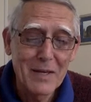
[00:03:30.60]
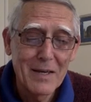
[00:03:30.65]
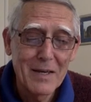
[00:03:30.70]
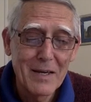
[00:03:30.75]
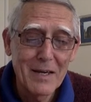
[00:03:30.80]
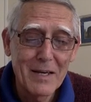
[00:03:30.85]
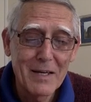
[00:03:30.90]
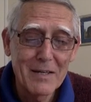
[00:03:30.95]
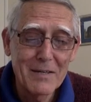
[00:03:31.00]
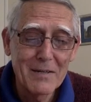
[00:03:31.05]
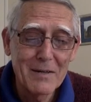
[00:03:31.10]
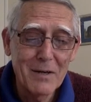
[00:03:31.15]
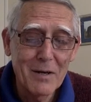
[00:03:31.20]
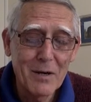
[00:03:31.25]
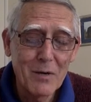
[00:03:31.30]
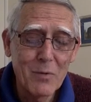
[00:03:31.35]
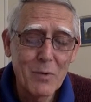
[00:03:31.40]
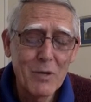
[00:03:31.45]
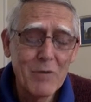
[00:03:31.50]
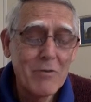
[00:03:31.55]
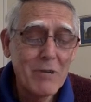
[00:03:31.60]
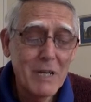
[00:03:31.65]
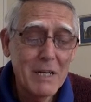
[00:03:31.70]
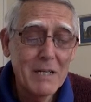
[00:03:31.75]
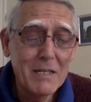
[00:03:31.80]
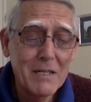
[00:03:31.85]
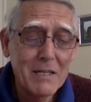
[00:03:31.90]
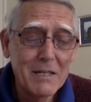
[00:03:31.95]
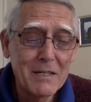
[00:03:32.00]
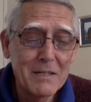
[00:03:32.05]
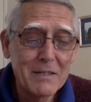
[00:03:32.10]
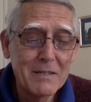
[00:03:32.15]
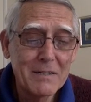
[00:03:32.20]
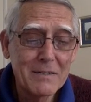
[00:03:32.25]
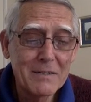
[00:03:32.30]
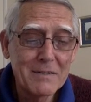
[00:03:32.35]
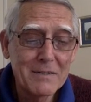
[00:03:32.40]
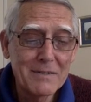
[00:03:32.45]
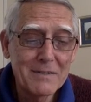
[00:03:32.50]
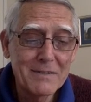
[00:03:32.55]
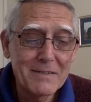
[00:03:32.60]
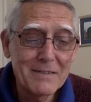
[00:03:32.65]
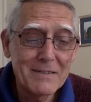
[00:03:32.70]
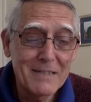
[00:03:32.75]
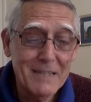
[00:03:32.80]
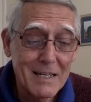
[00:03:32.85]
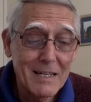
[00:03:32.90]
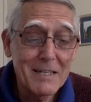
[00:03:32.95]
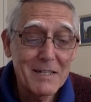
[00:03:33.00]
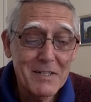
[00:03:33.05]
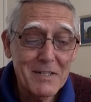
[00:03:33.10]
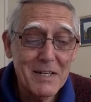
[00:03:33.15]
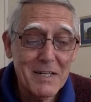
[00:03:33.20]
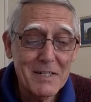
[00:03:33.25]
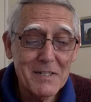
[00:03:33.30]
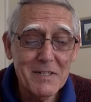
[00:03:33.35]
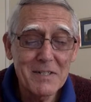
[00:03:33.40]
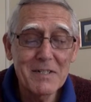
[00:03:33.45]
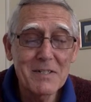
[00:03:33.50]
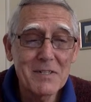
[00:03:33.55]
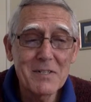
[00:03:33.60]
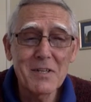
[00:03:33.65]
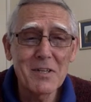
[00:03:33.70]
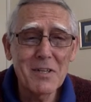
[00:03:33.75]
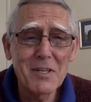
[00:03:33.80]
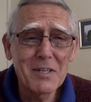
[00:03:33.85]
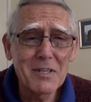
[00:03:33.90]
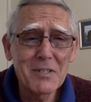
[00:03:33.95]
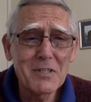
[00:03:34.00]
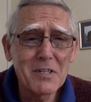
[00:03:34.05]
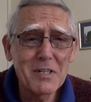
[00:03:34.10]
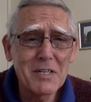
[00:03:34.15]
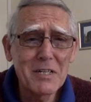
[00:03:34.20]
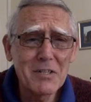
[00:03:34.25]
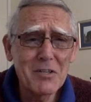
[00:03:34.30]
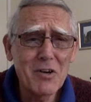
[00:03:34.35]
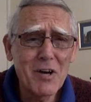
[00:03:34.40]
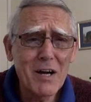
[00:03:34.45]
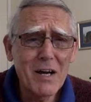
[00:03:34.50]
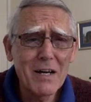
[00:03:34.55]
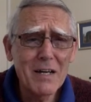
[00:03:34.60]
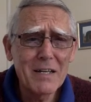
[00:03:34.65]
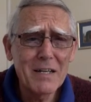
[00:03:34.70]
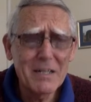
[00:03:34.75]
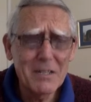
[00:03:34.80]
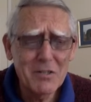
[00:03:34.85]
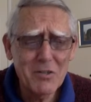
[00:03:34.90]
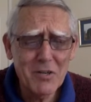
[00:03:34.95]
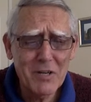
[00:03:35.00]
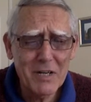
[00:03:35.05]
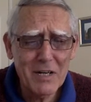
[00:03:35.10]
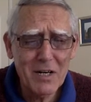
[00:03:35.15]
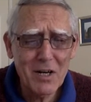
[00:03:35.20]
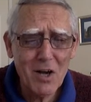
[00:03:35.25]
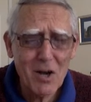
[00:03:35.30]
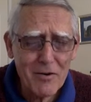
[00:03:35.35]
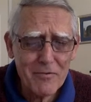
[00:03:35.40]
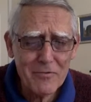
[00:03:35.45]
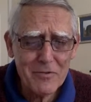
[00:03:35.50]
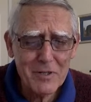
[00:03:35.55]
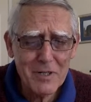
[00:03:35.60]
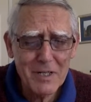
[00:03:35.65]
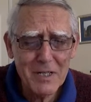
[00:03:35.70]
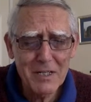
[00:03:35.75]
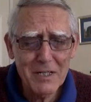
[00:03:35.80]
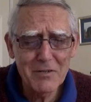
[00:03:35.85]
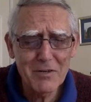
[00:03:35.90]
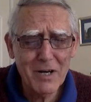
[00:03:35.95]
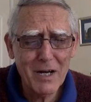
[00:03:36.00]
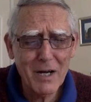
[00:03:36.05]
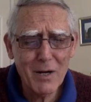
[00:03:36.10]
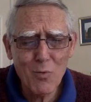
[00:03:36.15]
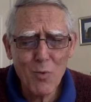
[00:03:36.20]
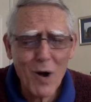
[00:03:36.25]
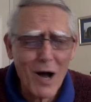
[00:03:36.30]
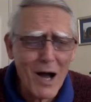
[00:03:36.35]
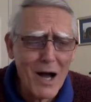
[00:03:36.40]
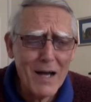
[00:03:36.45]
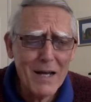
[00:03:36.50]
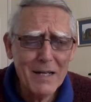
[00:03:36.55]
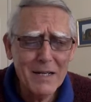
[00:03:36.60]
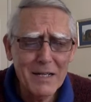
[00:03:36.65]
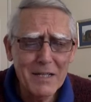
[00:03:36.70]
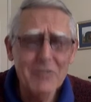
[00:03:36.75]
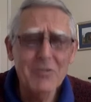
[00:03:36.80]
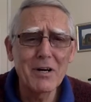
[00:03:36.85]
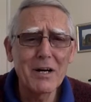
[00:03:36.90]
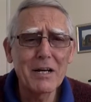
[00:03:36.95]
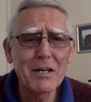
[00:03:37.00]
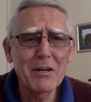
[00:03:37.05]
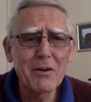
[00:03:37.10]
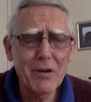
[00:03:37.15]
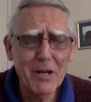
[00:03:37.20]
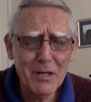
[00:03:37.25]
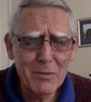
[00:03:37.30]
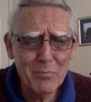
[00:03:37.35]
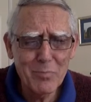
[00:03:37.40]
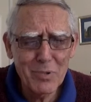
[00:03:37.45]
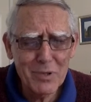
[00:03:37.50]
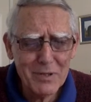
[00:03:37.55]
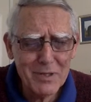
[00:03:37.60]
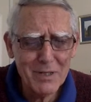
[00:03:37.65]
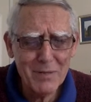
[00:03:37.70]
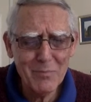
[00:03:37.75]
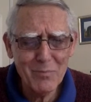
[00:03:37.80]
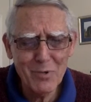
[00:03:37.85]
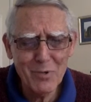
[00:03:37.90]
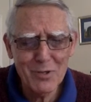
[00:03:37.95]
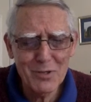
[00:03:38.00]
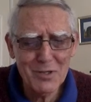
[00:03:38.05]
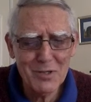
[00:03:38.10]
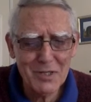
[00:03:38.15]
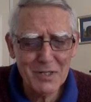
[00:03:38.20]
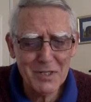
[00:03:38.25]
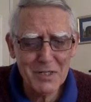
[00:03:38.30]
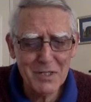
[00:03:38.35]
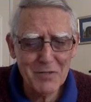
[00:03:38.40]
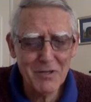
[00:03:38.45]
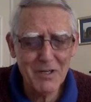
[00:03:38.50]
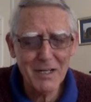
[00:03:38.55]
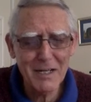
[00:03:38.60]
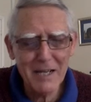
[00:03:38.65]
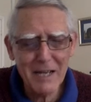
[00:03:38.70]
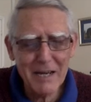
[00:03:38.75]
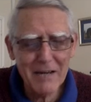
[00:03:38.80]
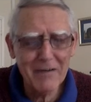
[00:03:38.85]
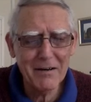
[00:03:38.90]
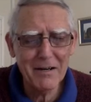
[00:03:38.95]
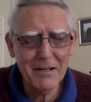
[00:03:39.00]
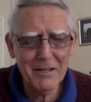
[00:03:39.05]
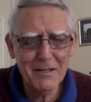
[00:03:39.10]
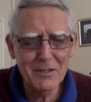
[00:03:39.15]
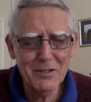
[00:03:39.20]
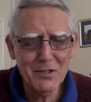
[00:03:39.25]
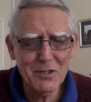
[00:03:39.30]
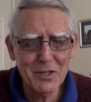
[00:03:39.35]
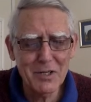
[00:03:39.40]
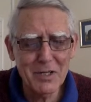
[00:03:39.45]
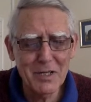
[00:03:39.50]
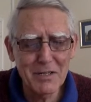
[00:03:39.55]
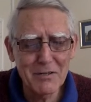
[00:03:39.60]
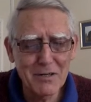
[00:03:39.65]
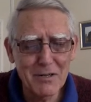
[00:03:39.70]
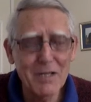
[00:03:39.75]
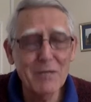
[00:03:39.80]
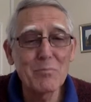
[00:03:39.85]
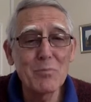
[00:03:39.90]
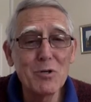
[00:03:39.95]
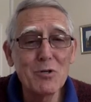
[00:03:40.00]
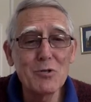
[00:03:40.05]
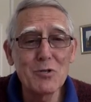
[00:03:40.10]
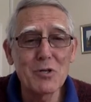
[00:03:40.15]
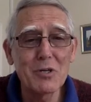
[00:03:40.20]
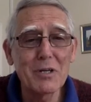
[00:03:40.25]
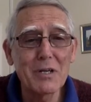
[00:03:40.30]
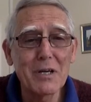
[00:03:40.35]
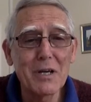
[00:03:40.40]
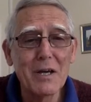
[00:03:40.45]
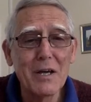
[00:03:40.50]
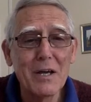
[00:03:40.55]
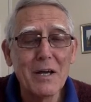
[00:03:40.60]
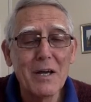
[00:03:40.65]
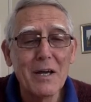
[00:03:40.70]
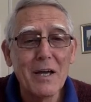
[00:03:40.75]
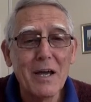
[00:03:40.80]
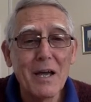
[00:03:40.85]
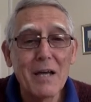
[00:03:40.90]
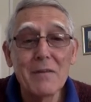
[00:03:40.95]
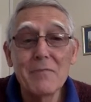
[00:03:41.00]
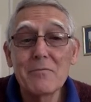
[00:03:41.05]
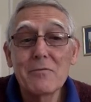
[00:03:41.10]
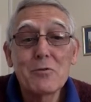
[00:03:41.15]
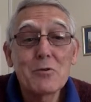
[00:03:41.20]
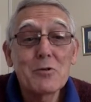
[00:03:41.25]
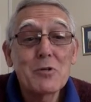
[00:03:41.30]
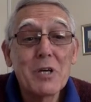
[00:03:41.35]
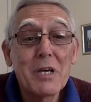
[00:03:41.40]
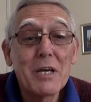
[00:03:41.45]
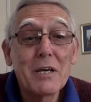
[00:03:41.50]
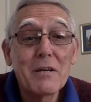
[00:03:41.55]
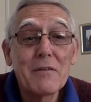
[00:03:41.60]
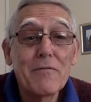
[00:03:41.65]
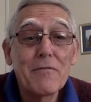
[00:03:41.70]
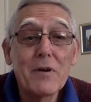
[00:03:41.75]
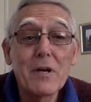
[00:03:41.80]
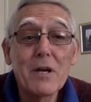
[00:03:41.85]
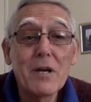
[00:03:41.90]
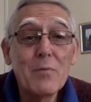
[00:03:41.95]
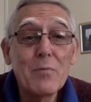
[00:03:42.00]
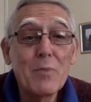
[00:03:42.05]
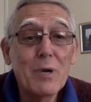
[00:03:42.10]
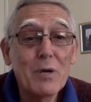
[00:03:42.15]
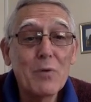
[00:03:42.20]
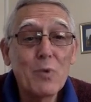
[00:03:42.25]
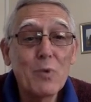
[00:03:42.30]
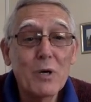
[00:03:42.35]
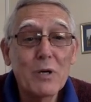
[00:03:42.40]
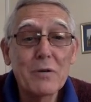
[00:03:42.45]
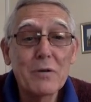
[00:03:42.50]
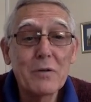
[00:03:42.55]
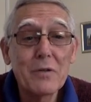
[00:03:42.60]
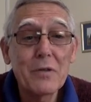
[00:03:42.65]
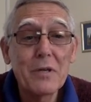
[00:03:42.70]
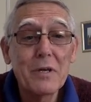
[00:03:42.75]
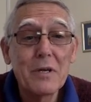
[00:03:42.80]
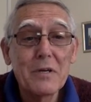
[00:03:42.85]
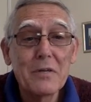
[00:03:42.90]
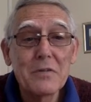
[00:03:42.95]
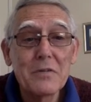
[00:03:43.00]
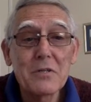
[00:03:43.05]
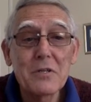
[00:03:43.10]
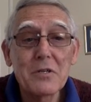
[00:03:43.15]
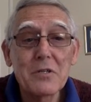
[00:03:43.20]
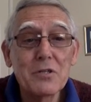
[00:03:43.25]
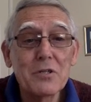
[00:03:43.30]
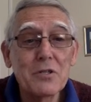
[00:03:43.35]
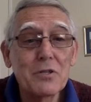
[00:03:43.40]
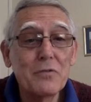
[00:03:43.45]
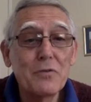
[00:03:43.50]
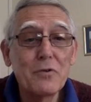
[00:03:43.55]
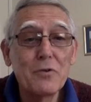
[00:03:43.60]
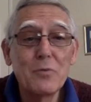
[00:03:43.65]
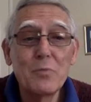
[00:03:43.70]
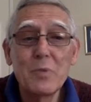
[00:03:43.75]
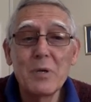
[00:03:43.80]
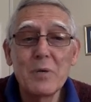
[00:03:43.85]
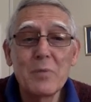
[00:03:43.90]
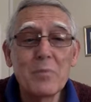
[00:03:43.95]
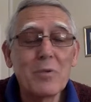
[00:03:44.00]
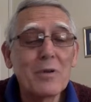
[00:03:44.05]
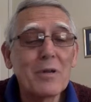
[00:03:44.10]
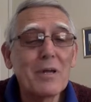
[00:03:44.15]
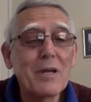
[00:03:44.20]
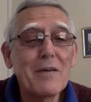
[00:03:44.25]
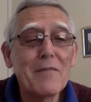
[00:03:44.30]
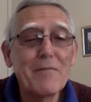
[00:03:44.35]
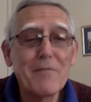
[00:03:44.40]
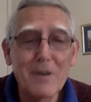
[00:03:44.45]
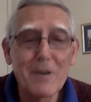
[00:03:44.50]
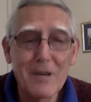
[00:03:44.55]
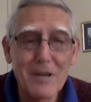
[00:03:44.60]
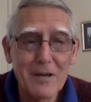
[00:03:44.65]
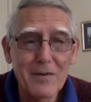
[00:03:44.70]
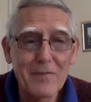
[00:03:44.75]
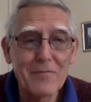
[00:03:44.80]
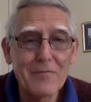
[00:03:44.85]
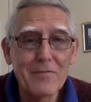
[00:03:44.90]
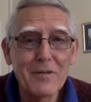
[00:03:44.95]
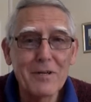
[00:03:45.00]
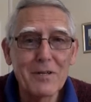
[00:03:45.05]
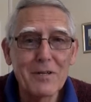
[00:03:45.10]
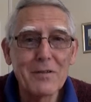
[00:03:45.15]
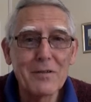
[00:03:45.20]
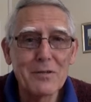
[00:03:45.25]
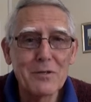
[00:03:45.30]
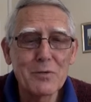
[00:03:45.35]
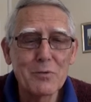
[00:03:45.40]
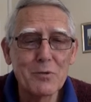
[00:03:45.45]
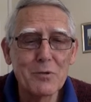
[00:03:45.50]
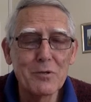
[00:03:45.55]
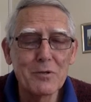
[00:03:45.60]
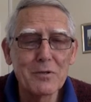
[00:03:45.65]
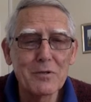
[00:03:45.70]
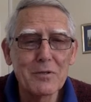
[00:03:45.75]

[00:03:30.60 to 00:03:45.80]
And uh, we read in Ecclesiastes the things that he tried. He tried laughter, he tried wine, he tried great building projects, he tried agriculture, he tried music. And of course, he had fame and wealth such as few people ever have in this world.